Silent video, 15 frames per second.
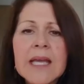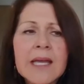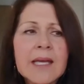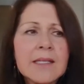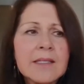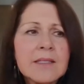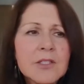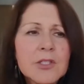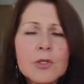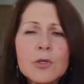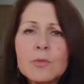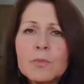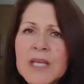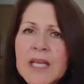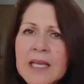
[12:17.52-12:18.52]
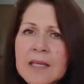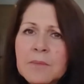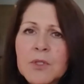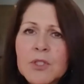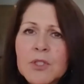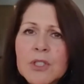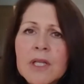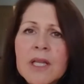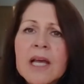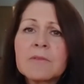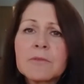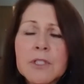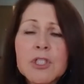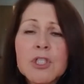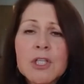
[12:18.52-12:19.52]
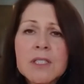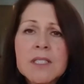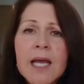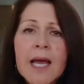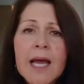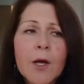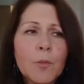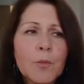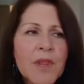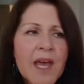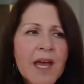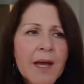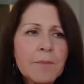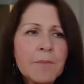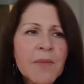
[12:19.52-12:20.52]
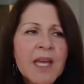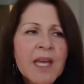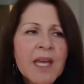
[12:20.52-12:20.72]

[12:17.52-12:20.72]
and to be able to leverage it to help them.